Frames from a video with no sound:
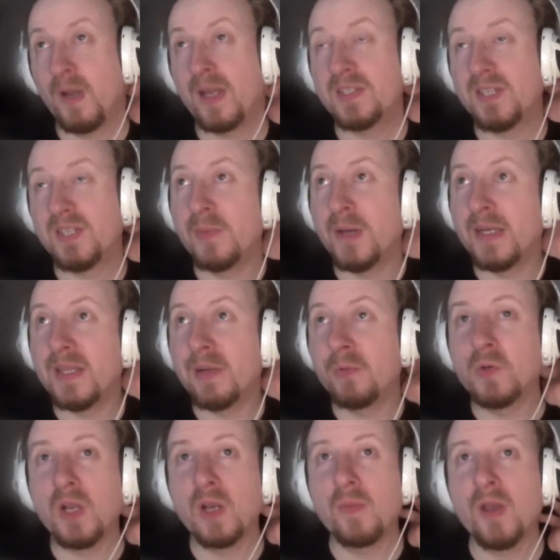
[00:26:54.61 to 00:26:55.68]
the way it's going, mate,
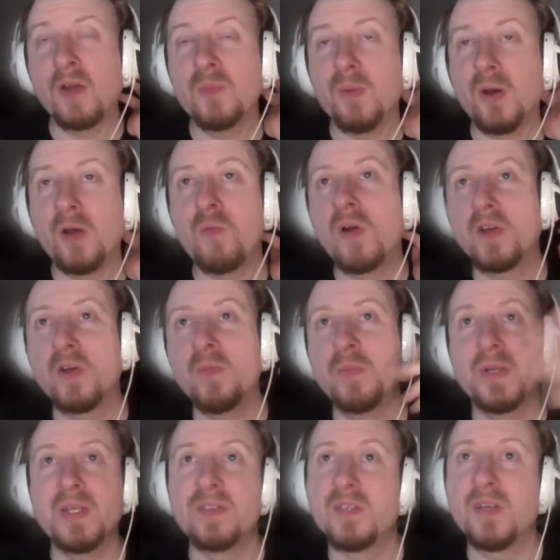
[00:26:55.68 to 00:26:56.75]
they're all going to be owned by one
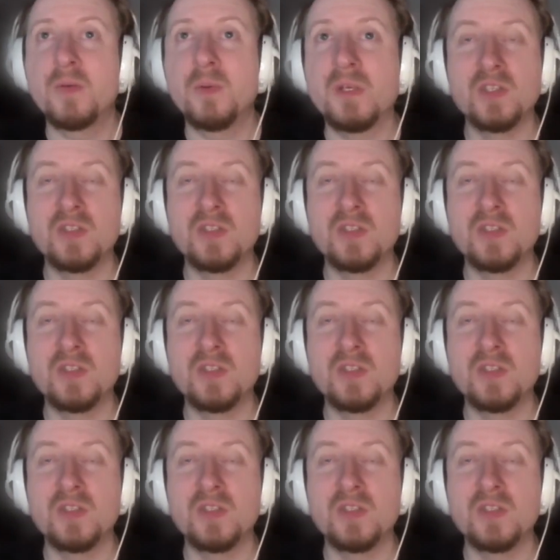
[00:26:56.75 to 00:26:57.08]
company. So